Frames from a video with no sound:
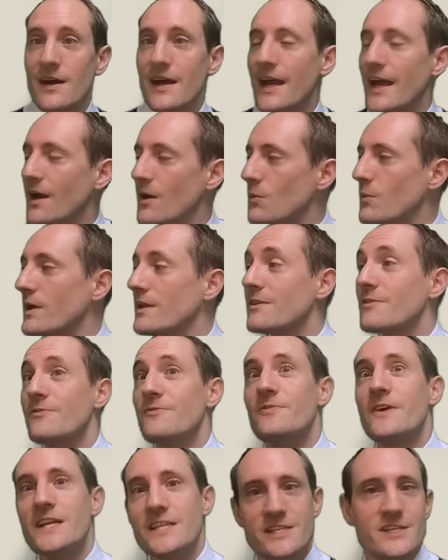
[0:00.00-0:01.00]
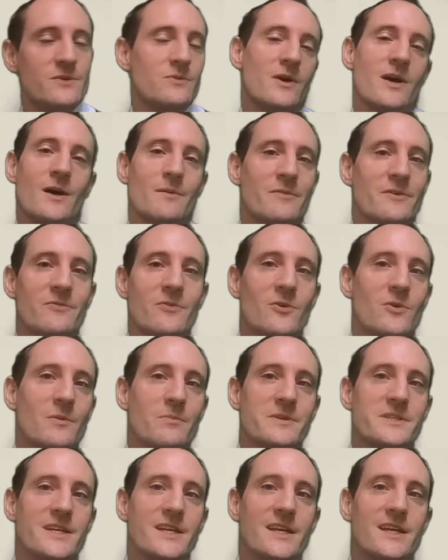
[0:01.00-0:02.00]
how well fed you are before a
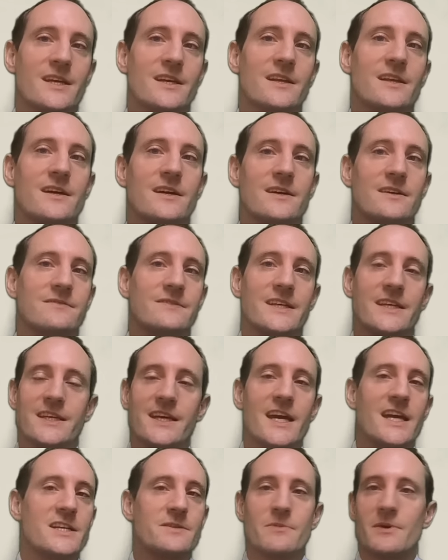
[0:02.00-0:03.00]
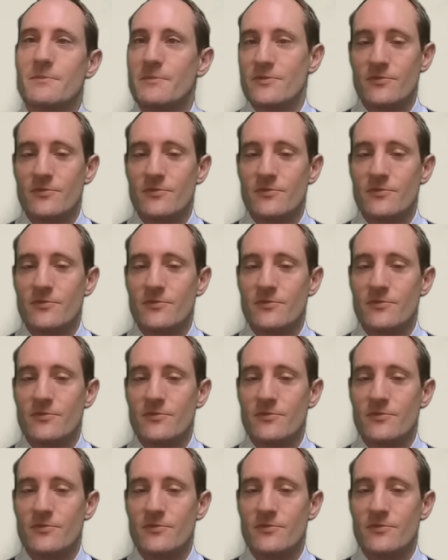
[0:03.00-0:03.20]
particular engagement,